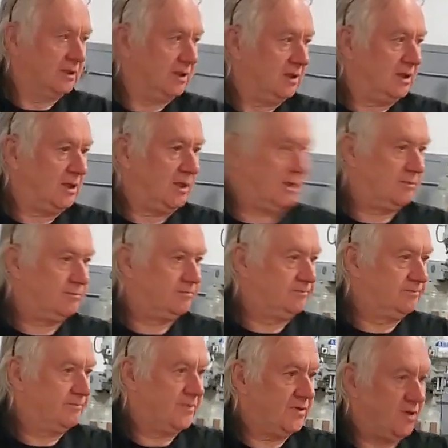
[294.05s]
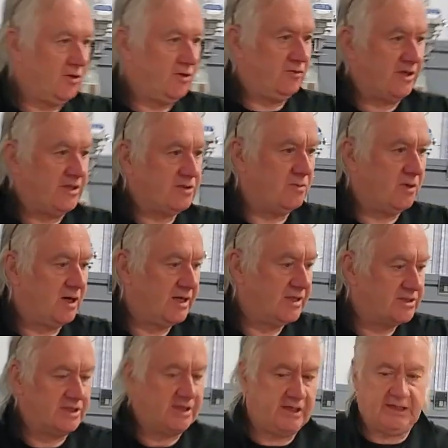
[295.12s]
The other reason why
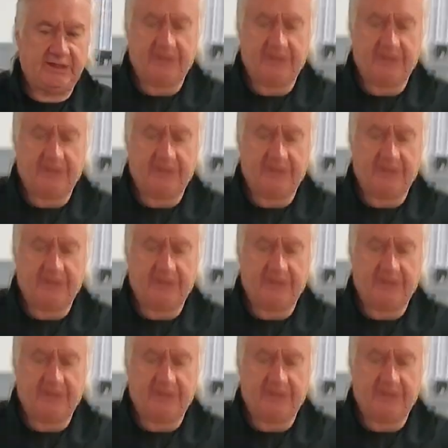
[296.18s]
it's in